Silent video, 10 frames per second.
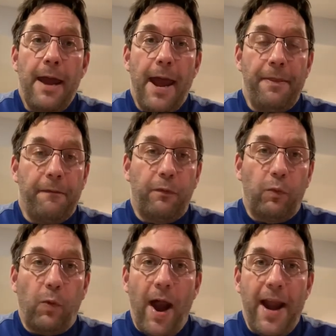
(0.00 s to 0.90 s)
and the
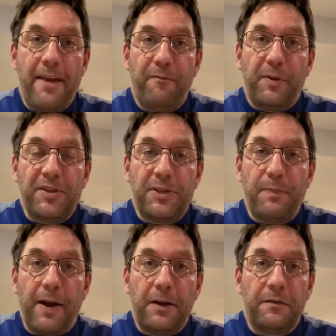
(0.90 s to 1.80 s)
variety of
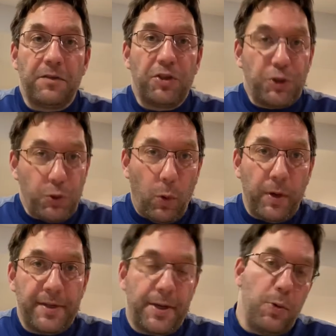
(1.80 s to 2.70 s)
perspectives and
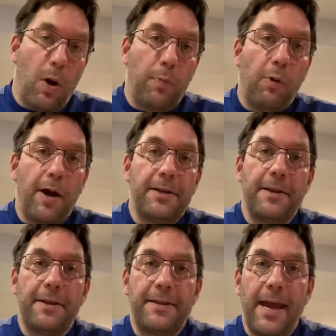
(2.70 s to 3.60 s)
stories that you all brought to
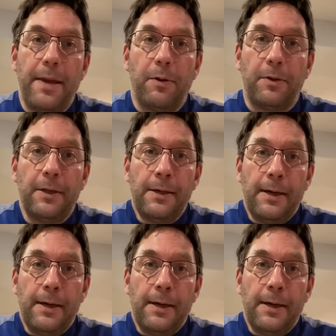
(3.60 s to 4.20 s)
the table.